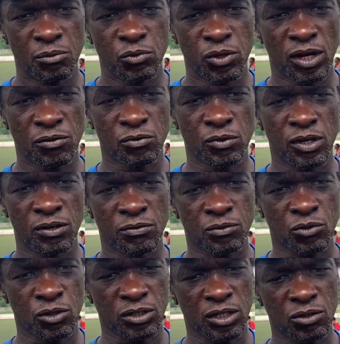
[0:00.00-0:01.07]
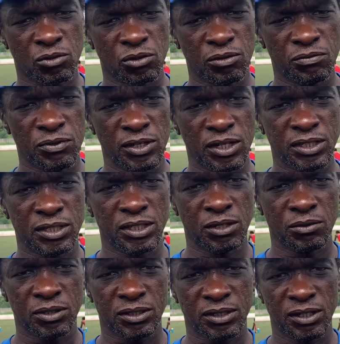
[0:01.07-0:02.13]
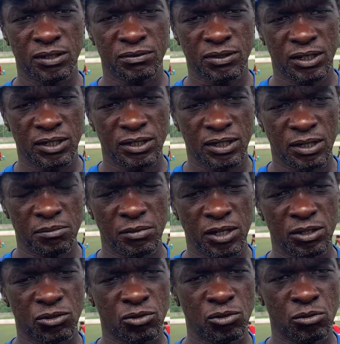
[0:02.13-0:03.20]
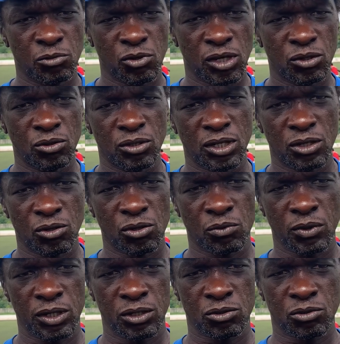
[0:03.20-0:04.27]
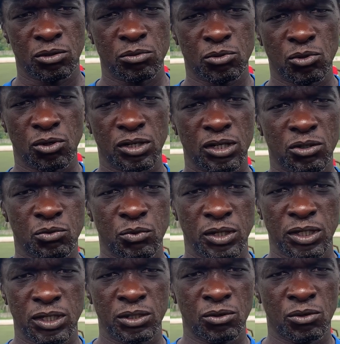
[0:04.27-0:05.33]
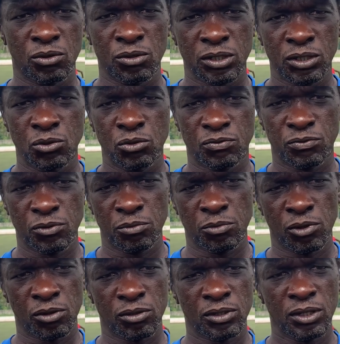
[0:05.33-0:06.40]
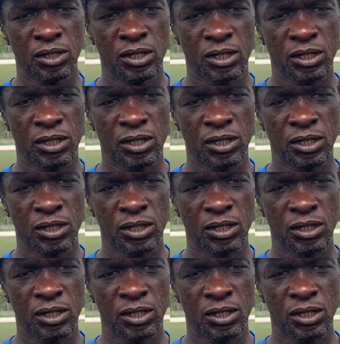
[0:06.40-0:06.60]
We have to have trust and confidence in ourselves, and Gambia is no more an underdog when it comes to under 20 or the youth football